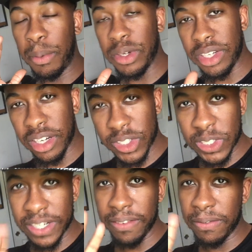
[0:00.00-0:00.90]

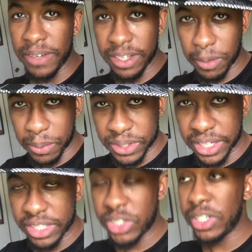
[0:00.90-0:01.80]
production and video
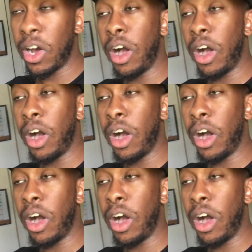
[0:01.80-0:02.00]
production